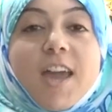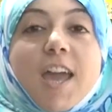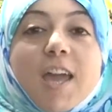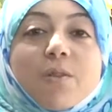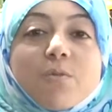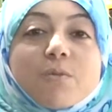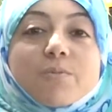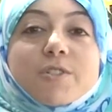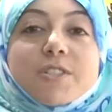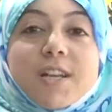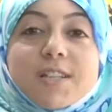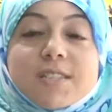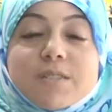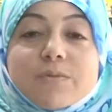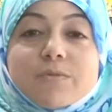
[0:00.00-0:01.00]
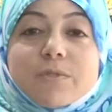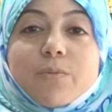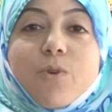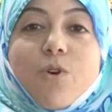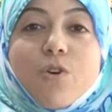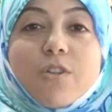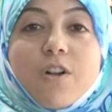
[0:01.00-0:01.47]
and will protect them
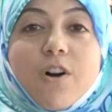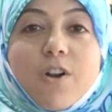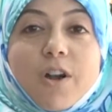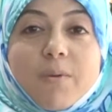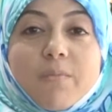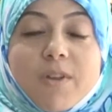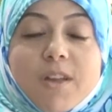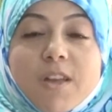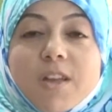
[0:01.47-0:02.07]
from all harm.